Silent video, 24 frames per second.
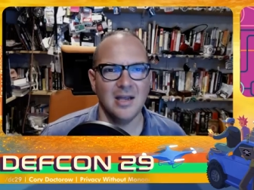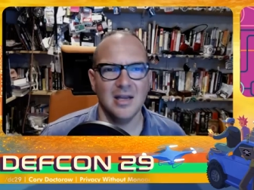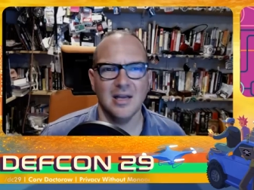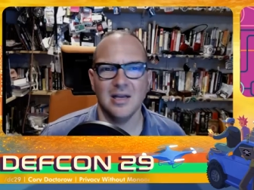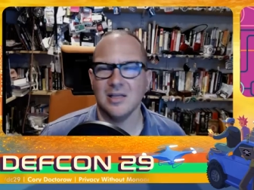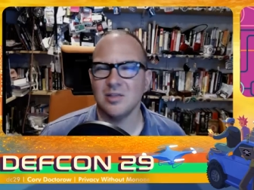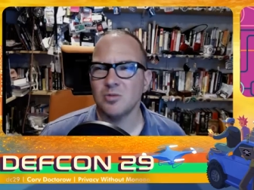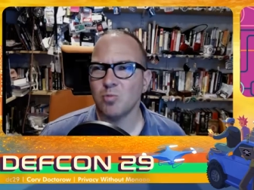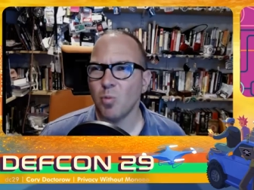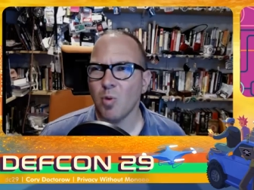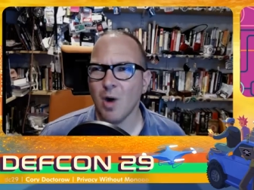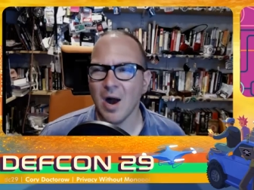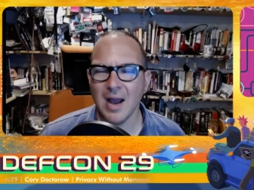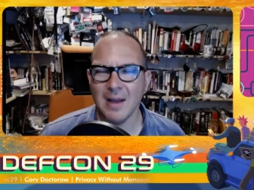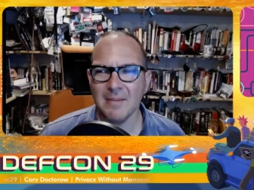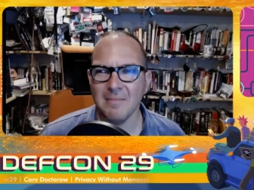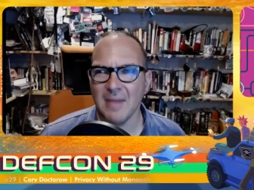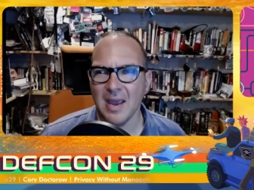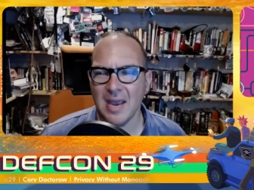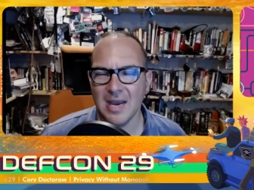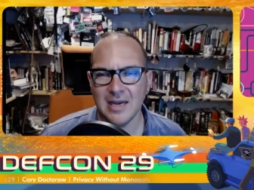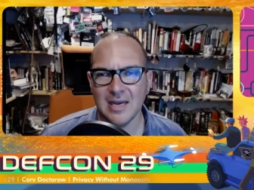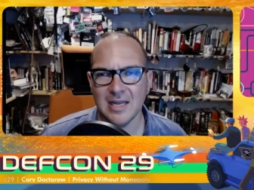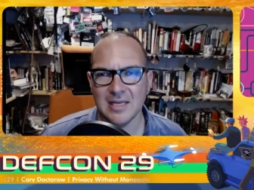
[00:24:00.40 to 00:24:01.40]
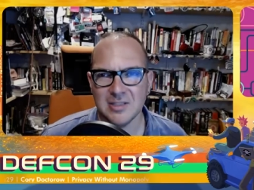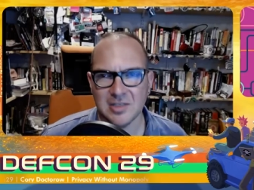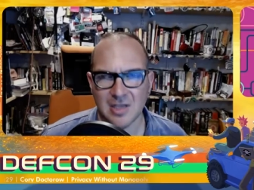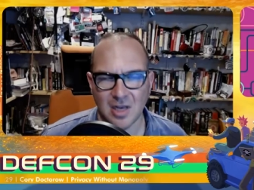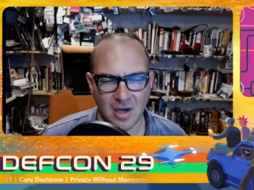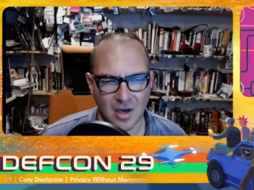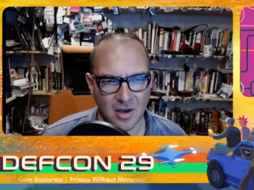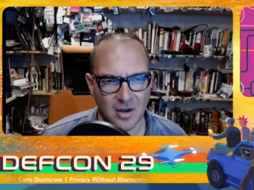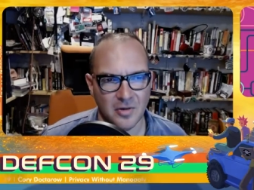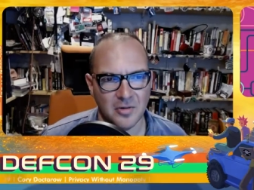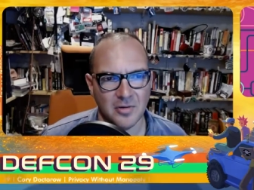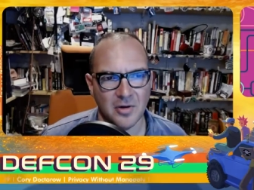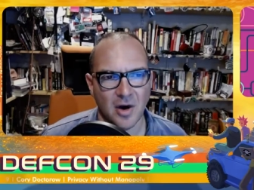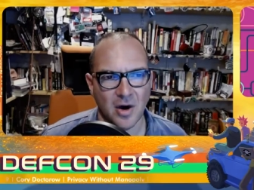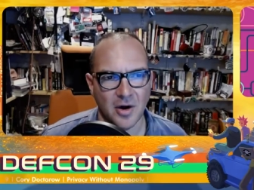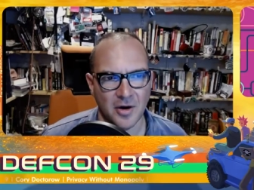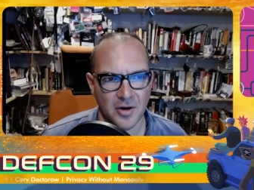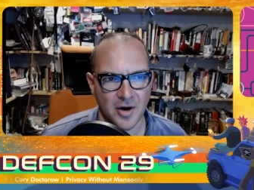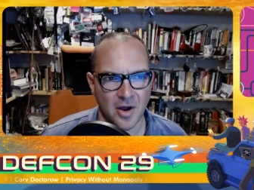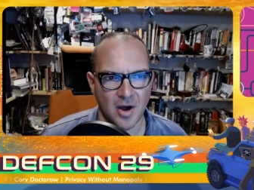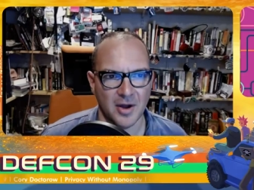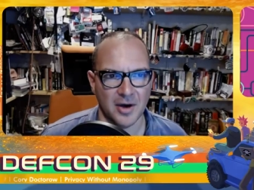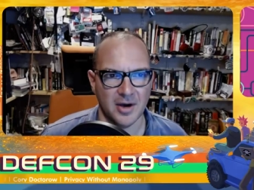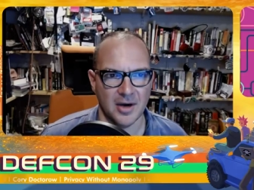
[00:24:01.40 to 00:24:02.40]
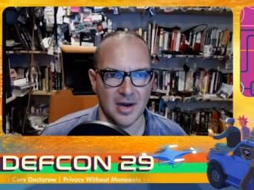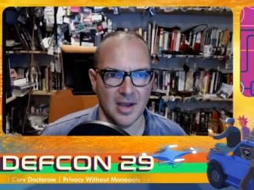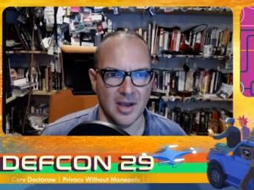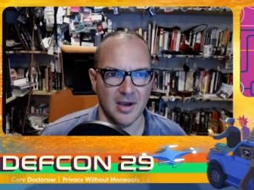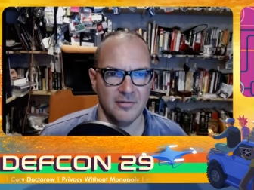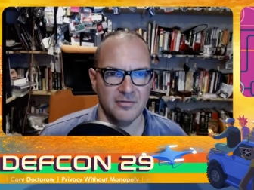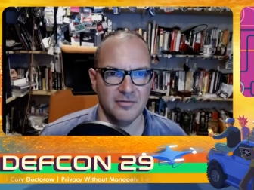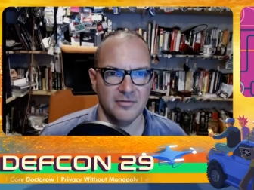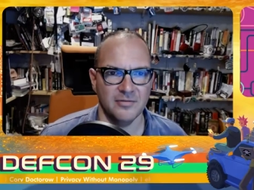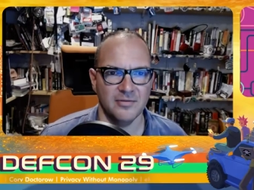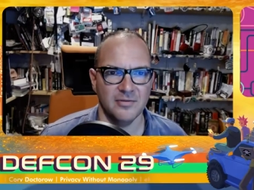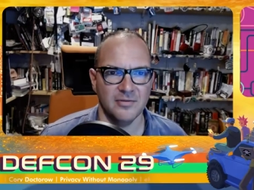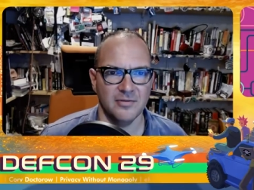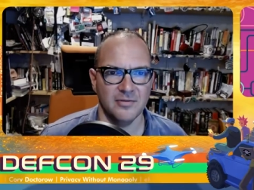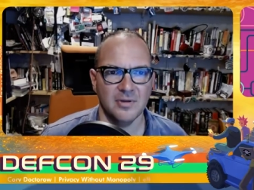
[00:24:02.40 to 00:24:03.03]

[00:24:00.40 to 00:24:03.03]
is why mandates alone are not enough.